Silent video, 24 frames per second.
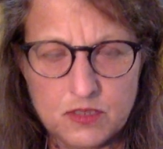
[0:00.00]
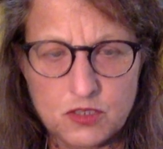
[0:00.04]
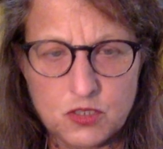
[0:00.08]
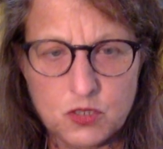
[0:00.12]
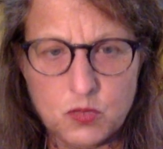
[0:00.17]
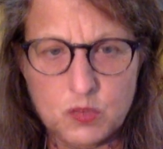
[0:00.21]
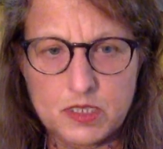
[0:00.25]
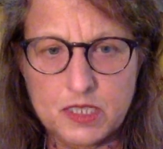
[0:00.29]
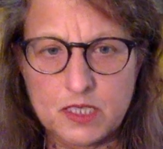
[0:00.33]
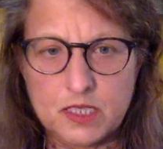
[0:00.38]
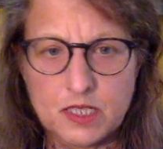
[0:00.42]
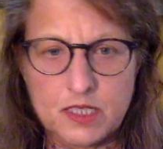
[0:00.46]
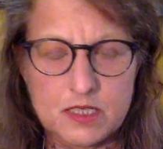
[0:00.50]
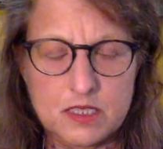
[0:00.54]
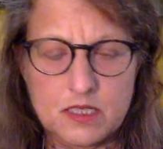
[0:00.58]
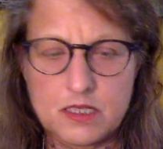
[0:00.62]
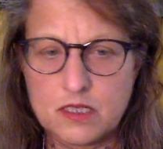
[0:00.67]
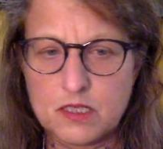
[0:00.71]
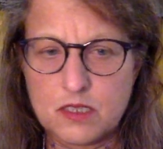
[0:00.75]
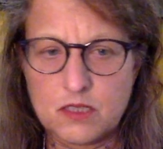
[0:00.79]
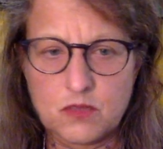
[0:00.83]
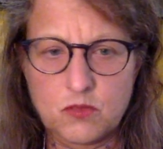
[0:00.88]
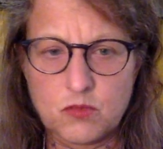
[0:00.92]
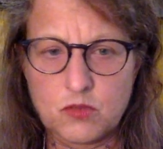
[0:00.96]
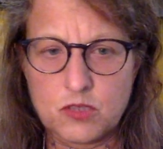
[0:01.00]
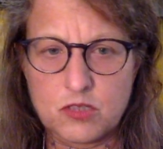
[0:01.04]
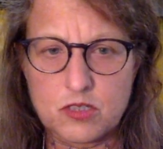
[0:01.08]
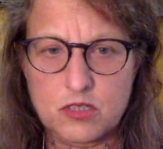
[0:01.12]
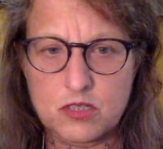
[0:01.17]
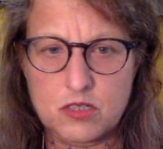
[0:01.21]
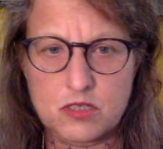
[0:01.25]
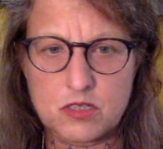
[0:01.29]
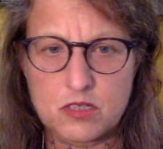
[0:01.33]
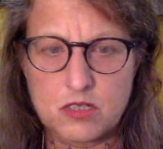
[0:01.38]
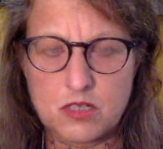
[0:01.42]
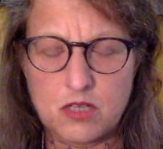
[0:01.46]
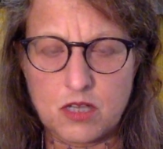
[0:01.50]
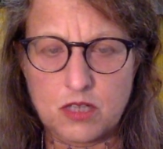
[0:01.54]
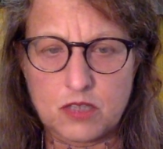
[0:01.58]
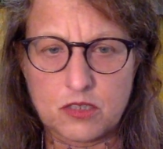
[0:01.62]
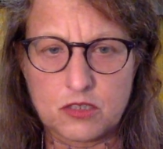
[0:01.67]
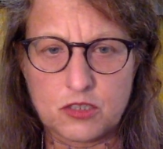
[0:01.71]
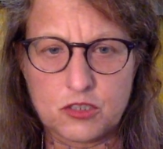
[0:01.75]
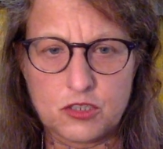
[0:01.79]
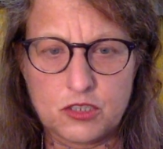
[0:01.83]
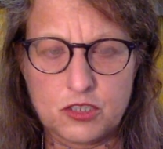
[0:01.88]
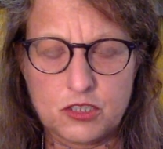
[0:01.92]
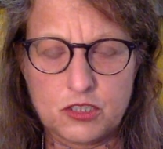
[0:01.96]
2019 was not a
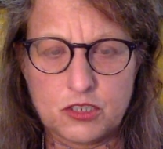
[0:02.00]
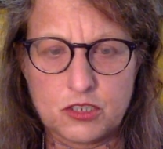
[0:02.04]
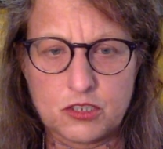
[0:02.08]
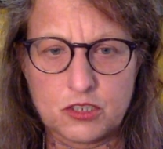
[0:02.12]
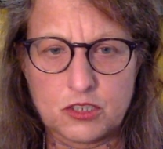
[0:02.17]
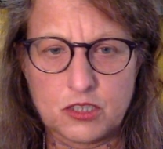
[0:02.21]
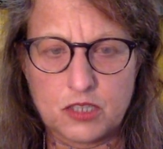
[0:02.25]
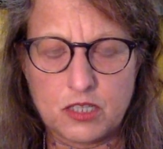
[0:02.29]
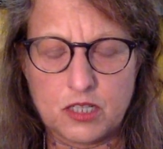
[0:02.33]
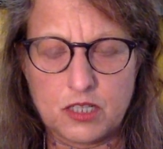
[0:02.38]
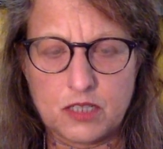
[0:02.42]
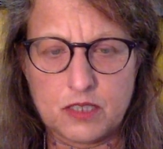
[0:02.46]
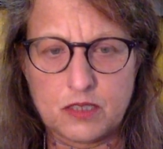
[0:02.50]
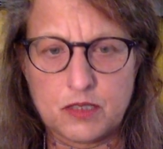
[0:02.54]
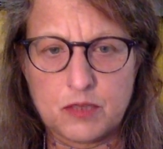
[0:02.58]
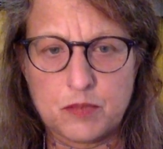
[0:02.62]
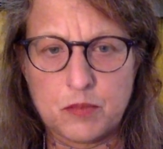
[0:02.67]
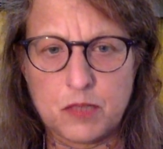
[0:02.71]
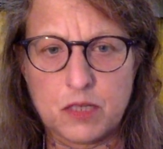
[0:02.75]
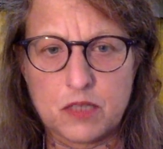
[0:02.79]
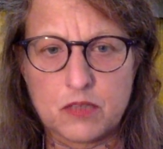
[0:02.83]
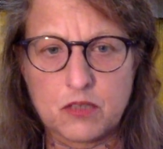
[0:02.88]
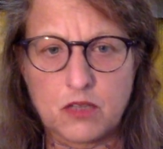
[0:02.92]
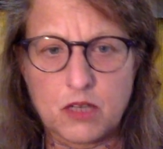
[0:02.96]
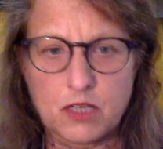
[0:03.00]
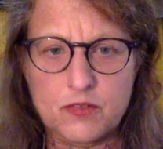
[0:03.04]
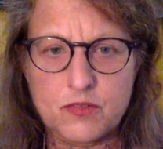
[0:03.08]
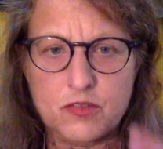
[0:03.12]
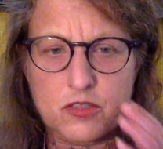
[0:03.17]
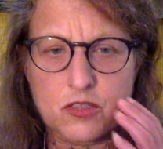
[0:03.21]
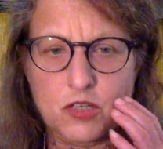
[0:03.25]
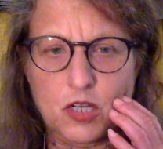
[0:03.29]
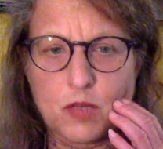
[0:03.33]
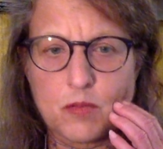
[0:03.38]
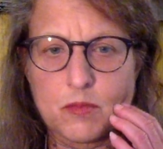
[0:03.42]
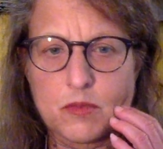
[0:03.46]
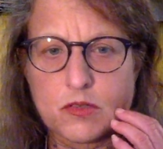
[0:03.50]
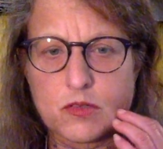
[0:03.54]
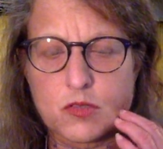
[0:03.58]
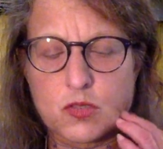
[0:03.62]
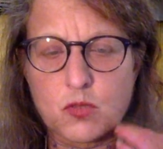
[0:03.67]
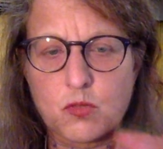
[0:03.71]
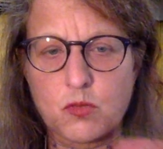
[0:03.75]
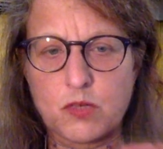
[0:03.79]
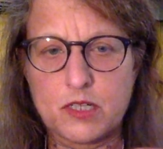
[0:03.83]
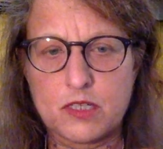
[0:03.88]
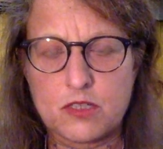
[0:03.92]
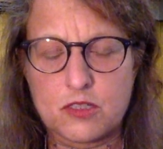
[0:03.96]
good year. A lot of
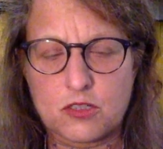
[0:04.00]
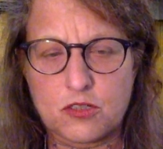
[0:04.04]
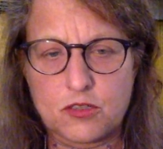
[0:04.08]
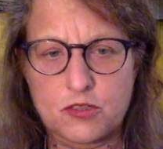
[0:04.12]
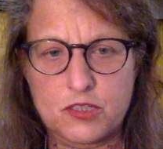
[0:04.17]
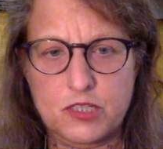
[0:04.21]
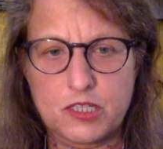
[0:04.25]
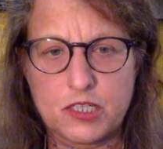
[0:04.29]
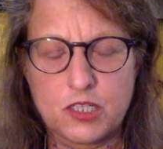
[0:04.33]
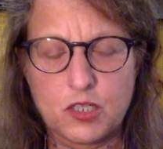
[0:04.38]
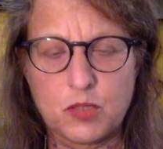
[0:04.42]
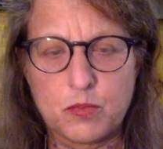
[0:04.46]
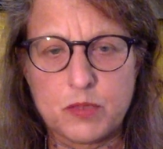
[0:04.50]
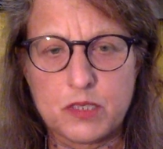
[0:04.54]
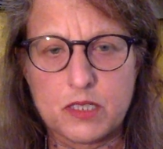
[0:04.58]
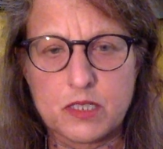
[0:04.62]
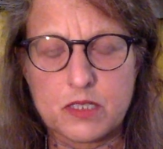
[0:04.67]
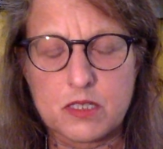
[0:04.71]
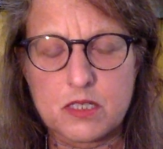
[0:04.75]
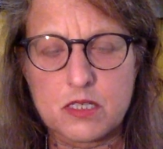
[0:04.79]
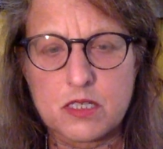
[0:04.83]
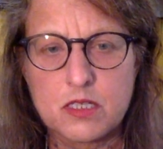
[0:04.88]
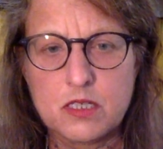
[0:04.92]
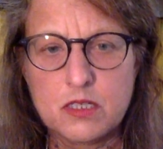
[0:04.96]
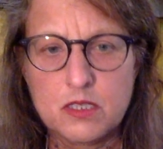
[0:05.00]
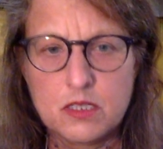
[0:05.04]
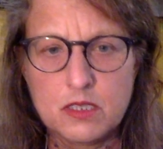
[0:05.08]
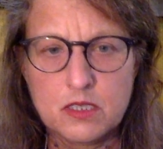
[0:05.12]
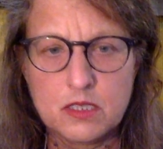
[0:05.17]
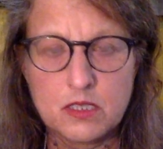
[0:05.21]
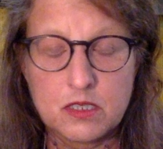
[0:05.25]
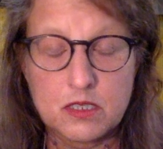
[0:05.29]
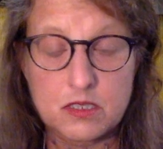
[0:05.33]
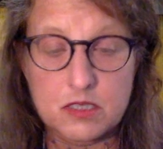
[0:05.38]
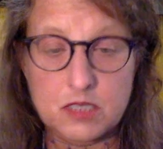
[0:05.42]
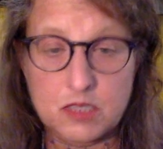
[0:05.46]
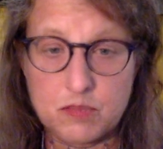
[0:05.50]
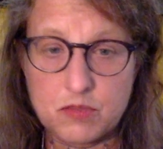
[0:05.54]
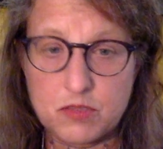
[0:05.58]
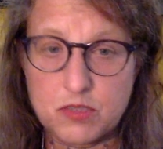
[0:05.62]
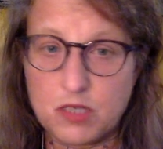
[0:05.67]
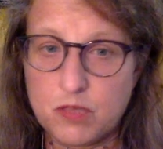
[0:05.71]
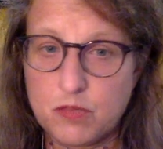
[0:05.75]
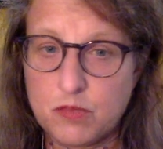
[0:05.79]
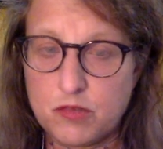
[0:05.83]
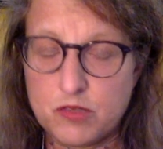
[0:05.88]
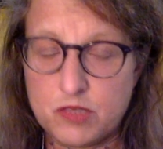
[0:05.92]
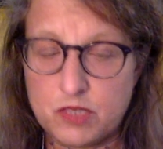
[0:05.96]
sawmills went into curtailment. Some
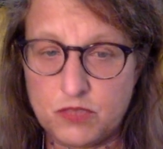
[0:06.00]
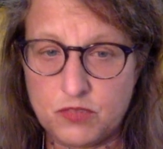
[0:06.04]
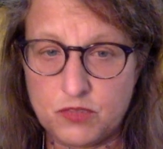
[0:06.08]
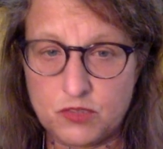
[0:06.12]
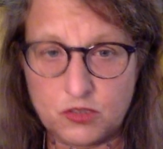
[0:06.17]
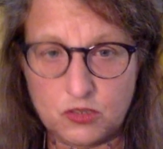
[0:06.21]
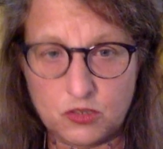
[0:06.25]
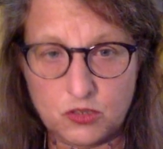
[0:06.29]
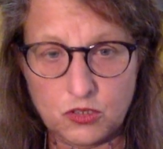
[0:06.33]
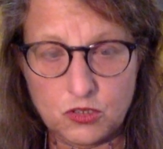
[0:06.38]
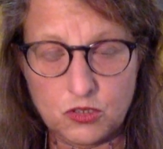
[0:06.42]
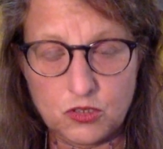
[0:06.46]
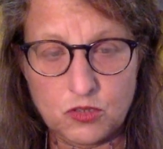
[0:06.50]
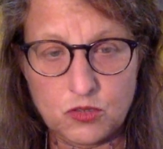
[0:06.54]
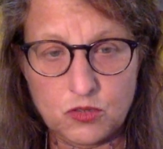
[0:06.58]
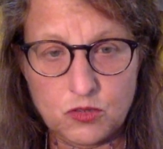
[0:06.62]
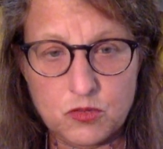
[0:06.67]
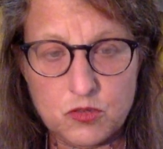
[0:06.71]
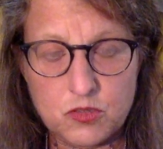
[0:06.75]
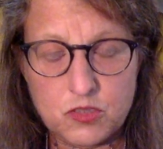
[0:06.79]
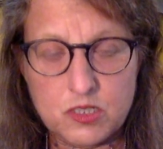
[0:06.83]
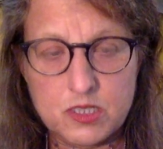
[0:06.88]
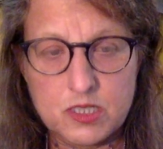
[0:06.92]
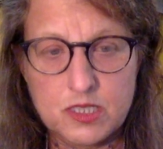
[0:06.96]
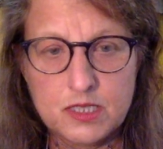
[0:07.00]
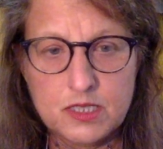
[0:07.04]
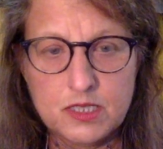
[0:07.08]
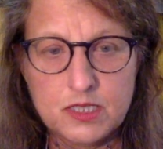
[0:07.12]
sawmills even closed,